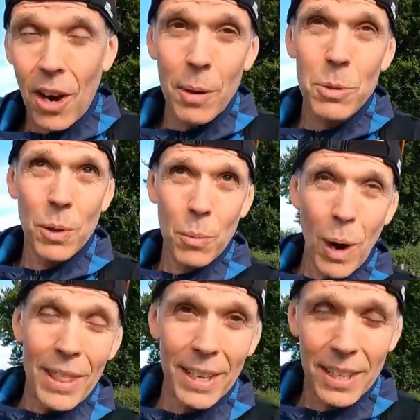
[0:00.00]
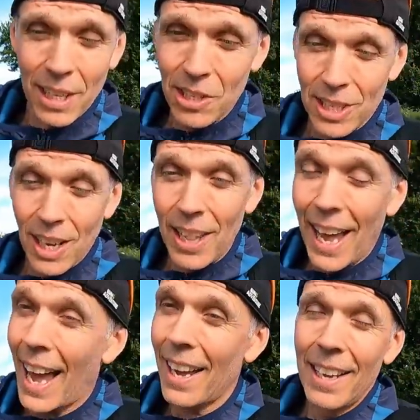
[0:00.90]
times with weather conditions
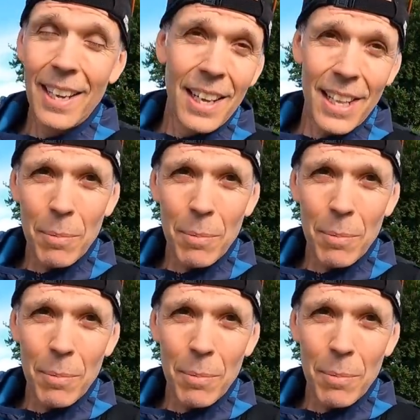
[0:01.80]
like that.